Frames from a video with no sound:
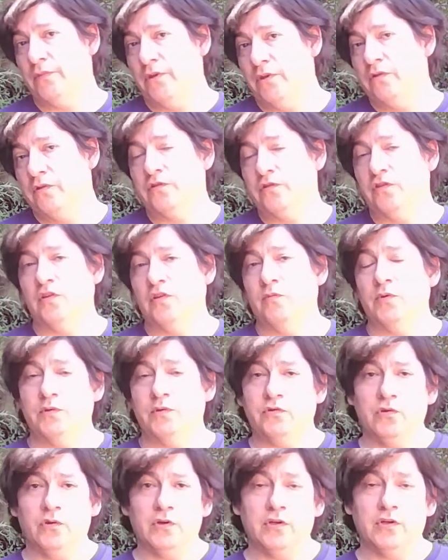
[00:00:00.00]
So then we would
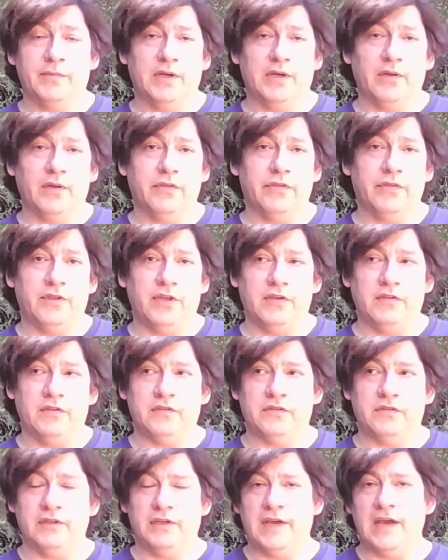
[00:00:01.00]
talk about things that
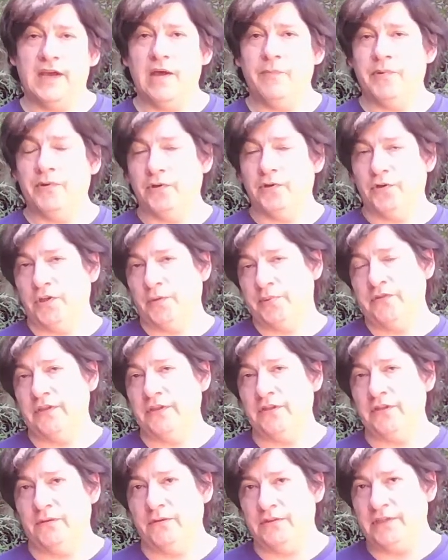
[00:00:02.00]
happen on a particular
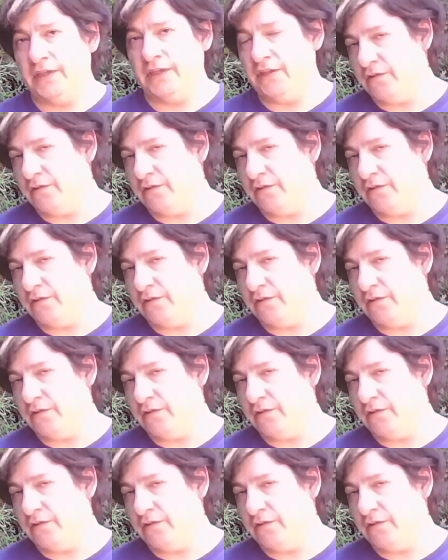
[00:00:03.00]
date,